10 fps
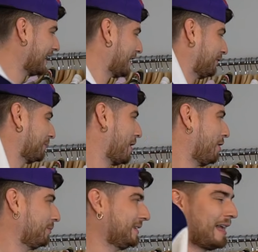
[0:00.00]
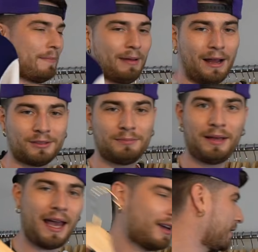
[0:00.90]
got from the homies at Bounce
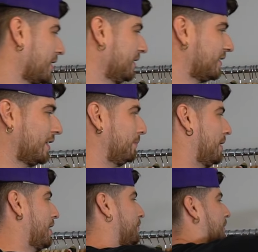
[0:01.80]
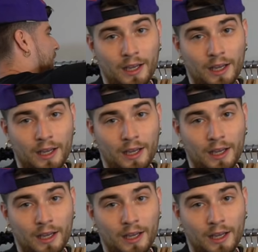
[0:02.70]
Back. Okay, this is gonna bother me.